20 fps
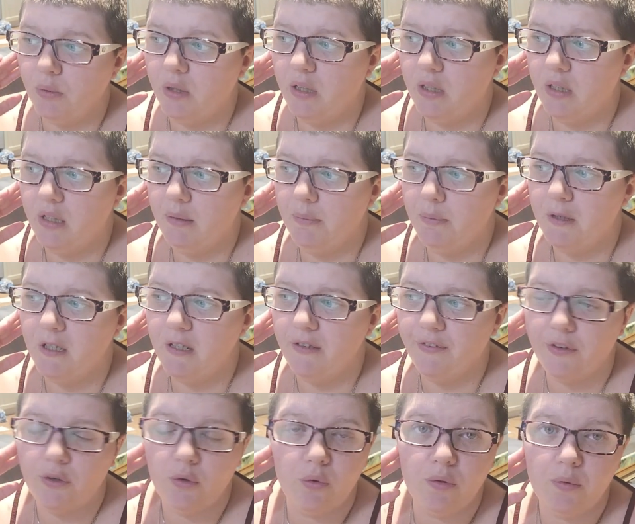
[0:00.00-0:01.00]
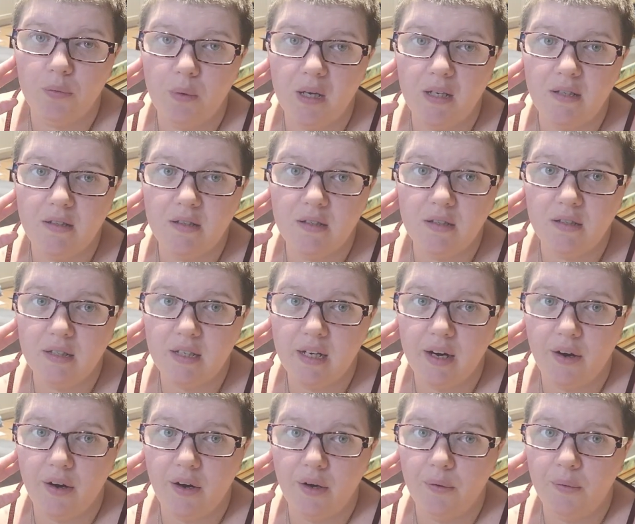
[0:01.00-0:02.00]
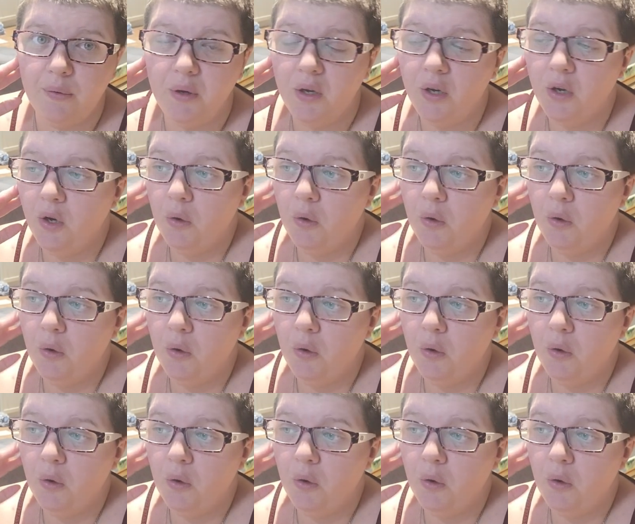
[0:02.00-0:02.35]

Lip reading: with the Pacific Northwest tarot,